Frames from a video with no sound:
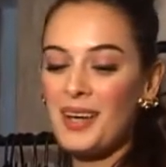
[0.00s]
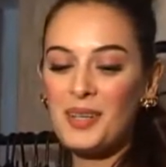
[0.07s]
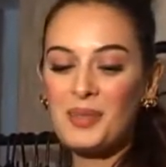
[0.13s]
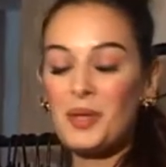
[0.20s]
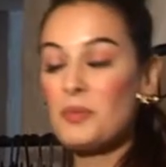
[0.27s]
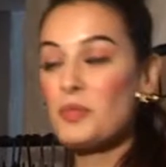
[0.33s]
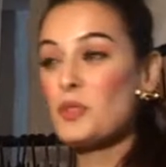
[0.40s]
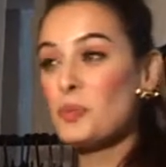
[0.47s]

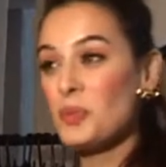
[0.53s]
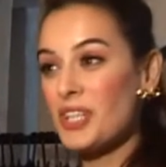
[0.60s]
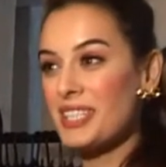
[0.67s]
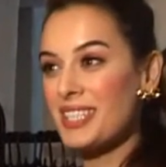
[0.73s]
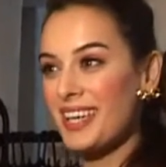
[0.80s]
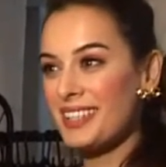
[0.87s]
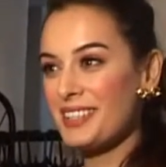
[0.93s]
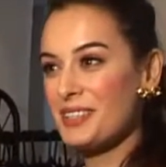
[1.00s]
Uh, I'm super
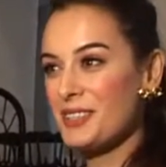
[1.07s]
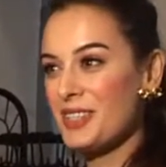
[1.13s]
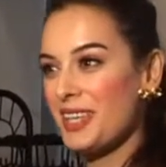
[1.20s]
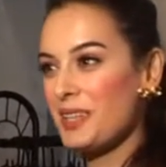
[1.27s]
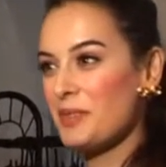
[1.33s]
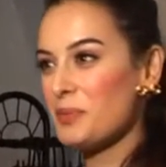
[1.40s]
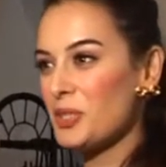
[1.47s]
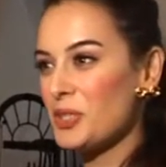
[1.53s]
excited
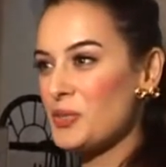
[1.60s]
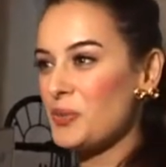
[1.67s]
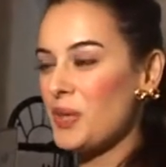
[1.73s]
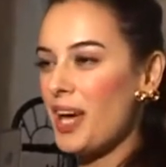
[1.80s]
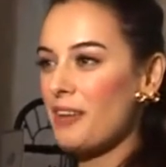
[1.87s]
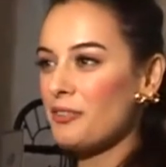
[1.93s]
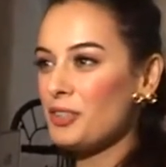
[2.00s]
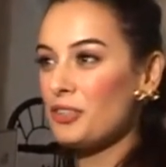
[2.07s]
today because
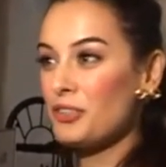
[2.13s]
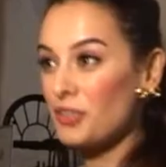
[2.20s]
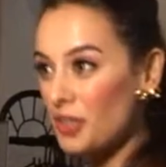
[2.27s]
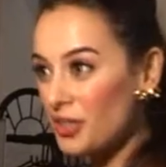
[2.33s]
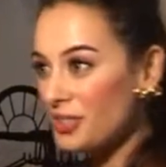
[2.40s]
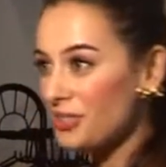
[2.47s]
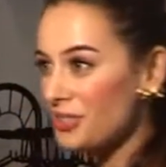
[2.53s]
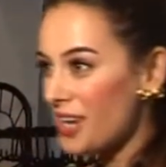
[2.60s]
we have the
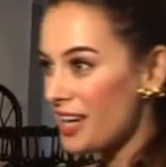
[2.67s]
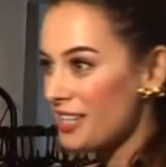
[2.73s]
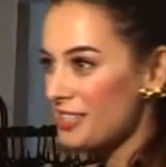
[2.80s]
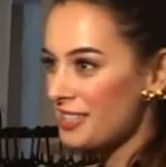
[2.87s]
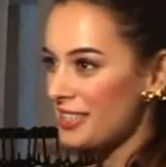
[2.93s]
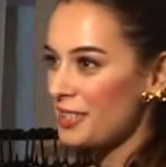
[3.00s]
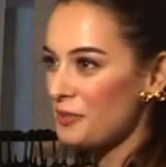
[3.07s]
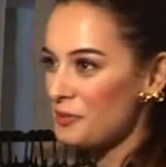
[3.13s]
third garage
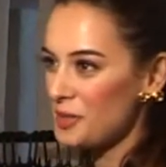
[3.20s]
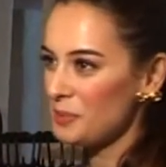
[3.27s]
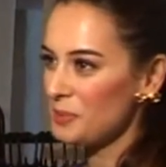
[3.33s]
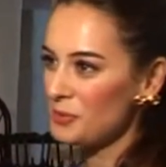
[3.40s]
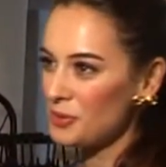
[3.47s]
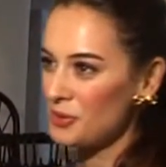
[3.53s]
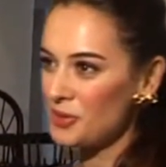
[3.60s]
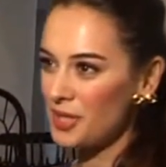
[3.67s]
sale of
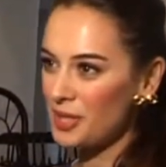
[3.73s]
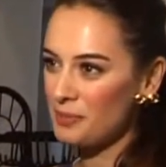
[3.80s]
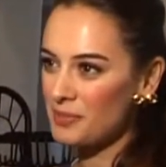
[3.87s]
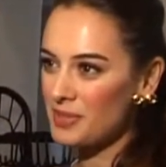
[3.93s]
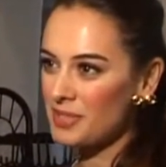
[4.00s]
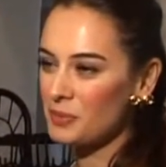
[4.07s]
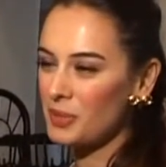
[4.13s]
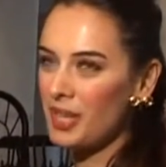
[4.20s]
Seams for
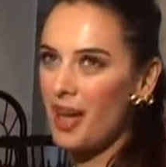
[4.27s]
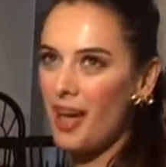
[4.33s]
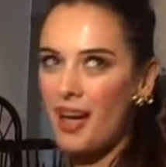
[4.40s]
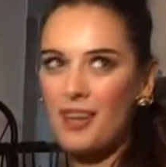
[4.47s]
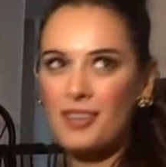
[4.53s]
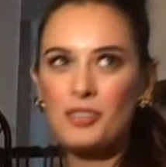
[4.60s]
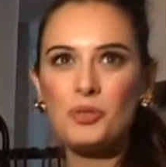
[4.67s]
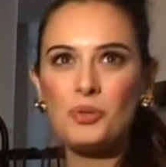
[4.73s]
Dreams. We
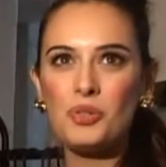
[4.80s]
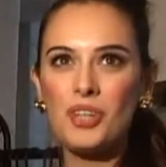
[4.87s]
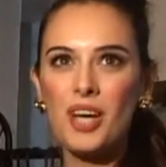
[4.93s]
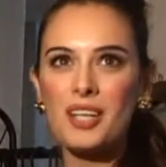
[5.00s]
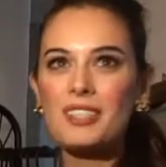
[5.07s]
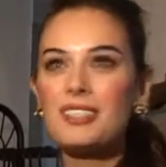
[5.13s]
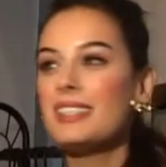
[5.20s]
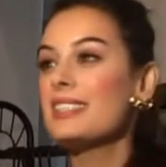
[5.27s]
had two
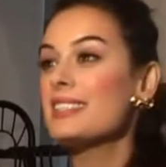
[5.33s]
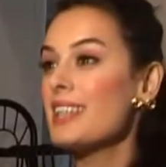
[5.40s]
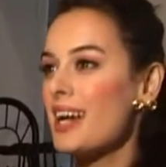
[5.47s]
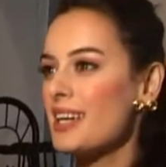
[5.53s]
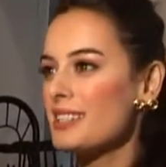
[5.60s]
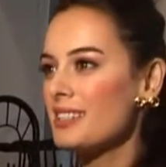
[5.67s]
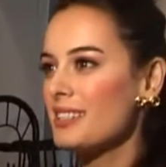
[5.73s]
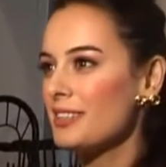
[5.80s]
garage sales
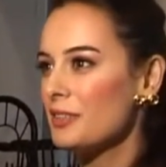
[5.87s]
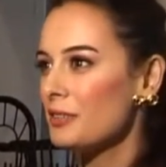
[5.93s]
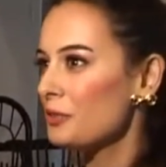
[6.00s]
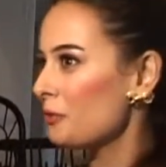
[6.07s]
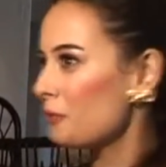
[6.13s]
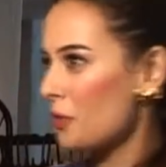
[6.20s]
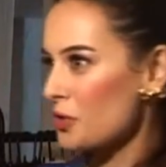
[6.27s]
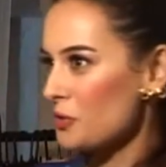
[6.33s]
last
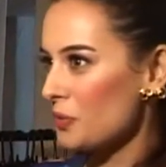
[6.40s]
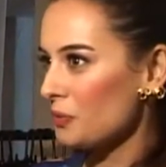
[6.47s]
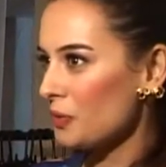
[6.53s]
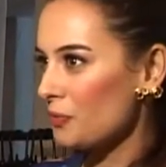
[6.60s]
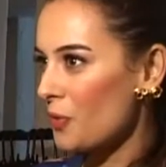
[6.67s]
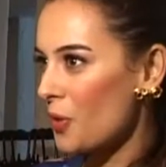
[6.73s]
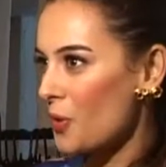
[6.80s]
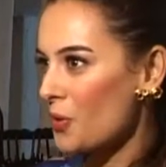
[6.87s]
year, the first one
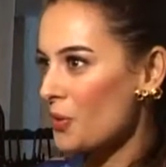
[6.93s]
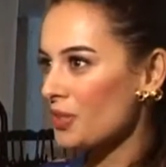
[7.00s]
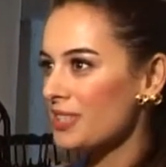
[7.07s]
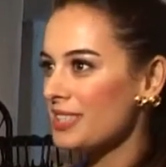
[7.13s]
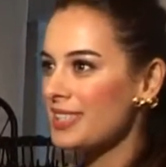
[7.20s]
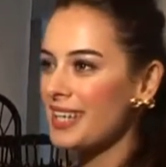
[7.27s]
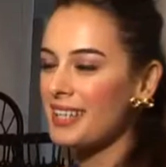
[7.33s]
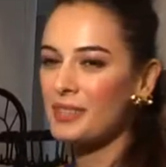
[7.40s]
with Vogue,
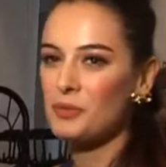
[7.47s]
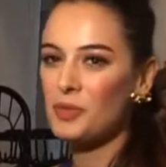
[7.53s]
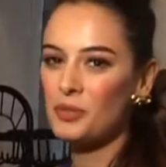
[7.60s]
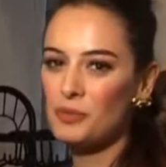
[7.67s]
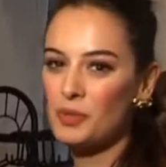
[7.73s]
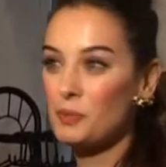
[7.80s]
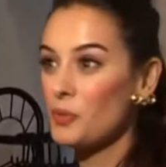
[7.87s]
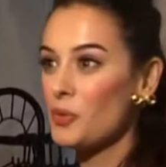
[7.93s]
the second
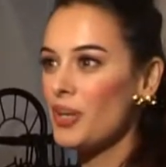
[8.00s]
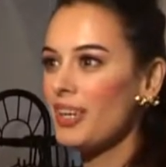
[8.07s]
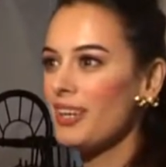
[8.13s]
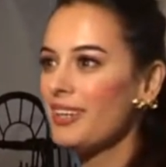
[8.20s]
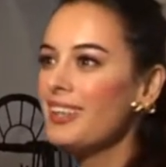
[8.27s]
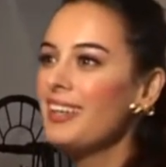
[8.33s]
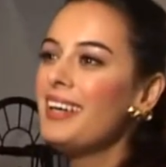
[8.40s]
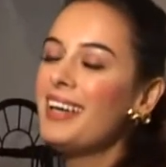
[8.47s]
one with
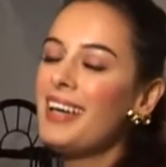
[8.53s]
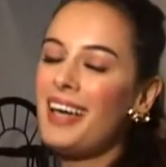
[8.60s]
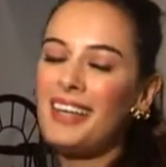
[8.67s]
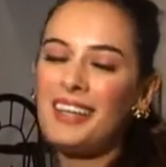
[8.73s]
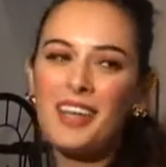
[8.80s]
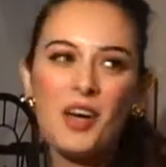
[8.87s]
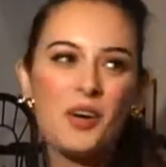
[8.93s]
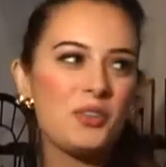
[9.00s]
Moe,
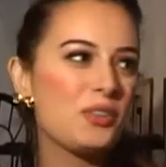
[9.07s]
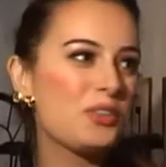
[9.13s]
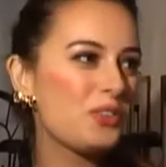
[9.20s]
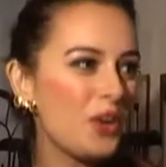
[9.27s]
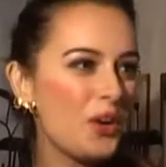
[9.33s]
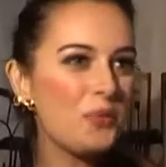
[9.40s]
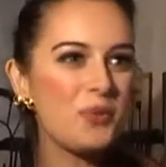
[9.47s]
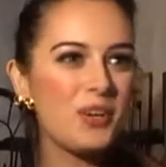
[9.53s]
and now the
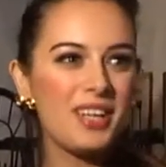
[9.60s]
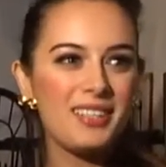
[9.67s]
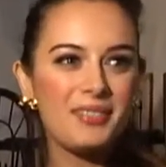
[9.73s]
third